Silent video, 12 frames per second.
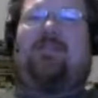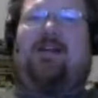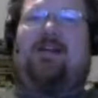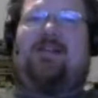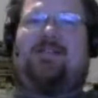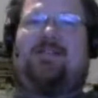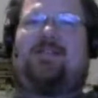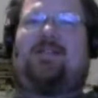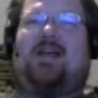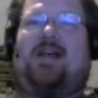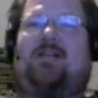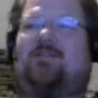and say, I don't
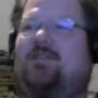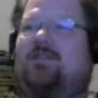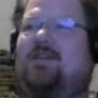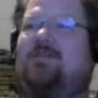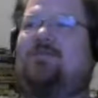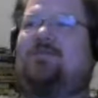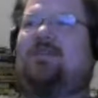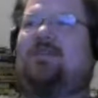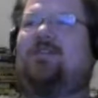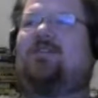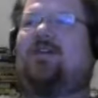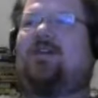know, can you talk
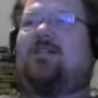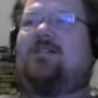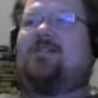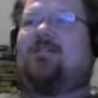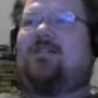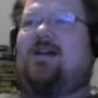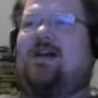to these little guys?